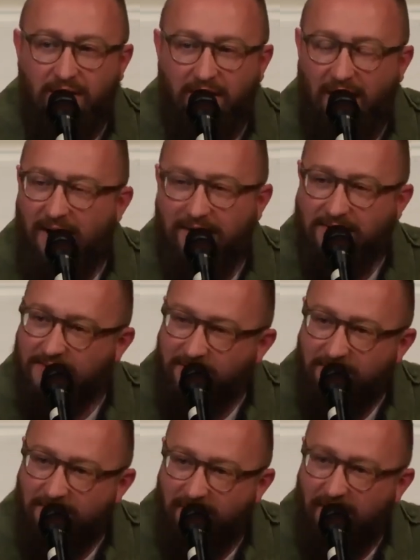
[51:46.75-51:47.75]
God is
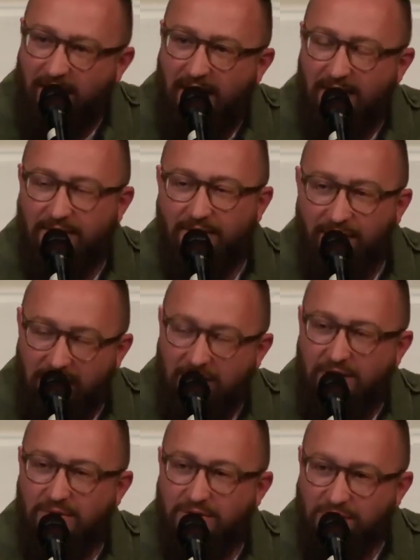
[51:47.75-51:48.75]
like, hey, thank
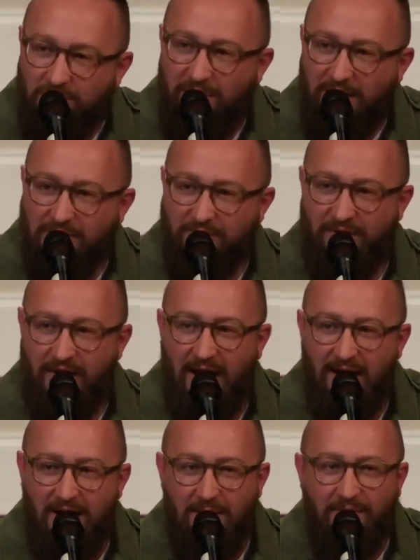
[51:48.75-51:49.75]
you so much for that.
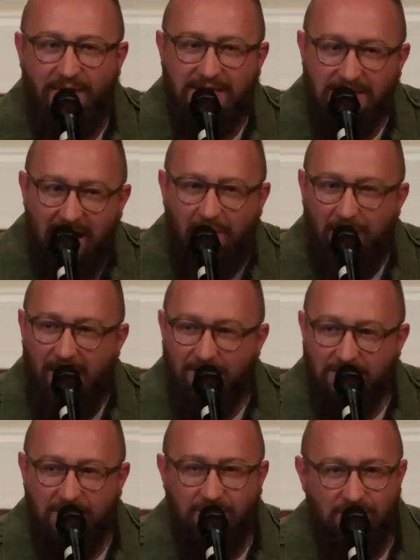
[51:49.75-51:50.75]
But that's not what I
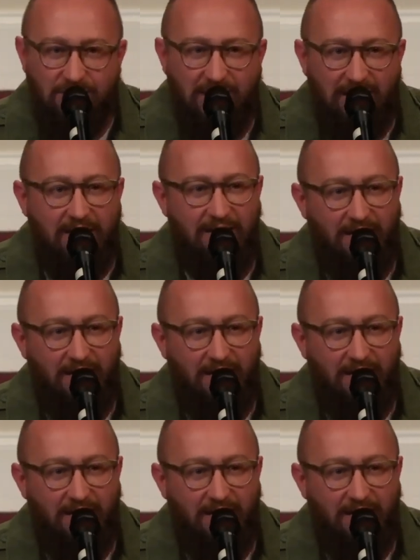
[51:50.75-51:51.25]
was interested in.